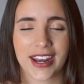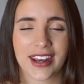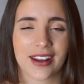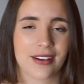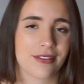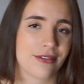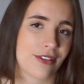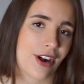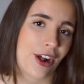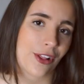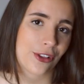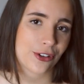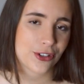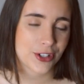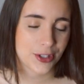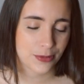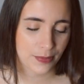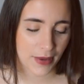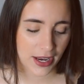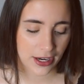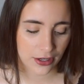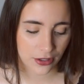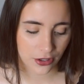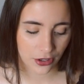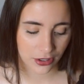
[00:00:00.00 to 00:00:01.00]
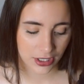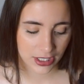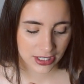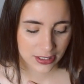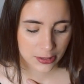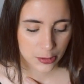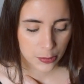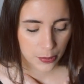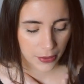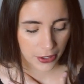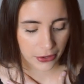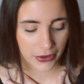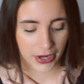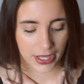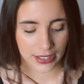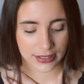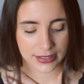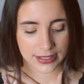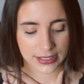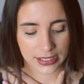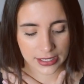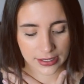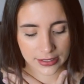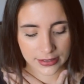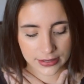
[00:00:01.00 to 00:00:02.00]
I'd rather spend it on
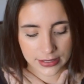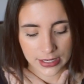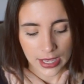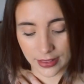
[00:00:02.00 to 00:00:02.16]
experiences.